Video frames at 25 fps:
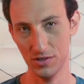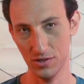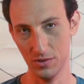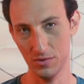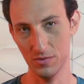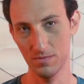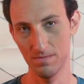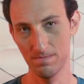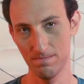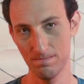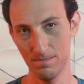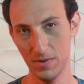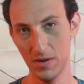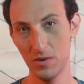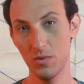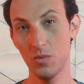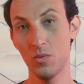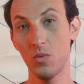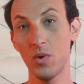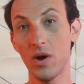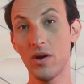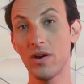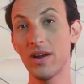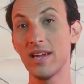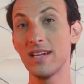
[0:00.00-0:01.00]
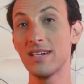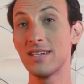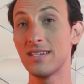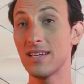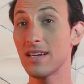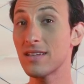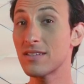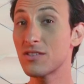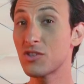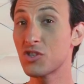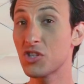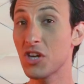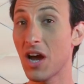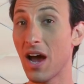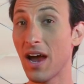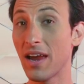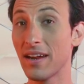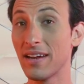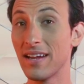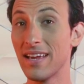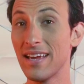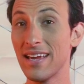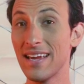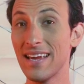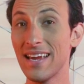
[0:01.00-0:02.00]
do, but where it does
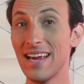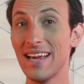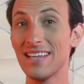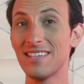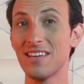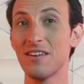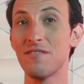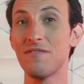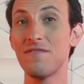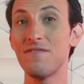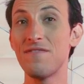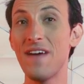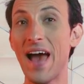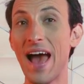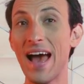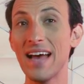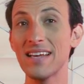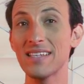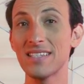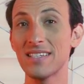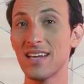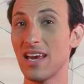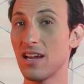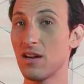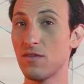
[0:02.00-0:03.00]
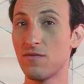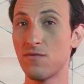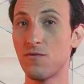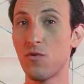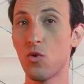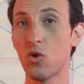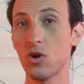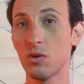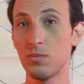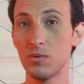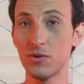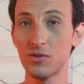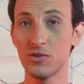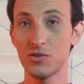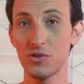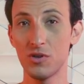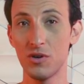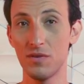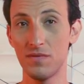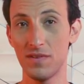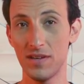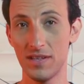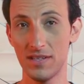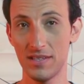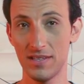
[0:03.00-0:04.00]
shine is in fast and affordable
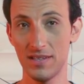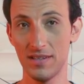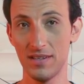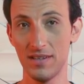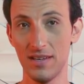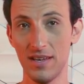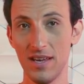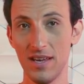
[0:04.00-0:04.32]
service.